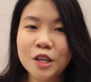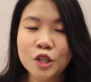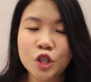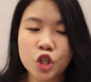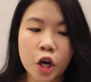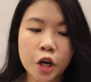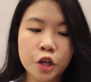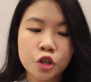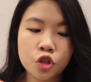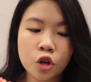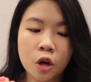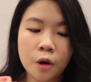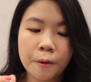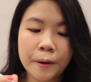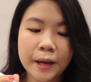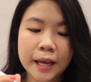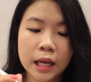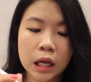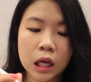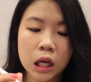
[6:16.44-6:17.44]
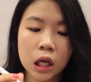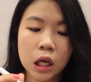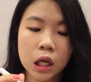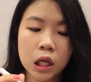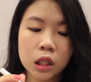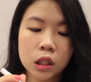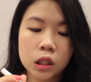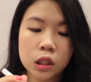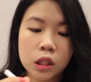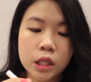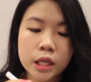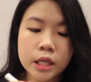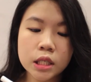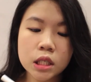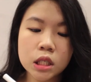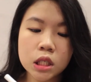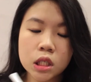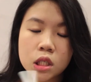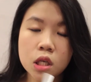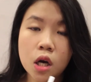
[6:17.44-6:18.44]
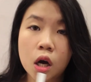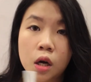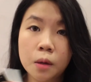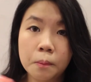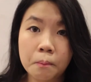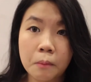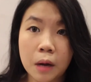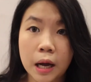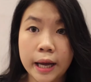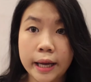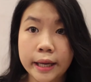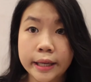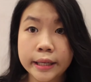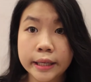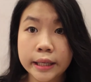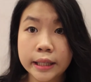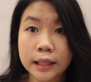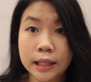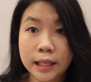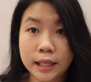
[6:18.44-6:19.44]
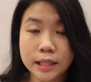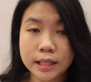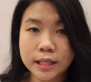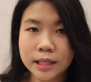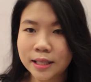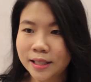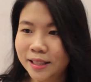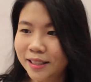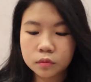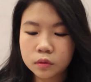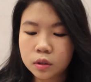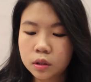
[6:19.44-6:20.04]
enjoy drawing this on my lids.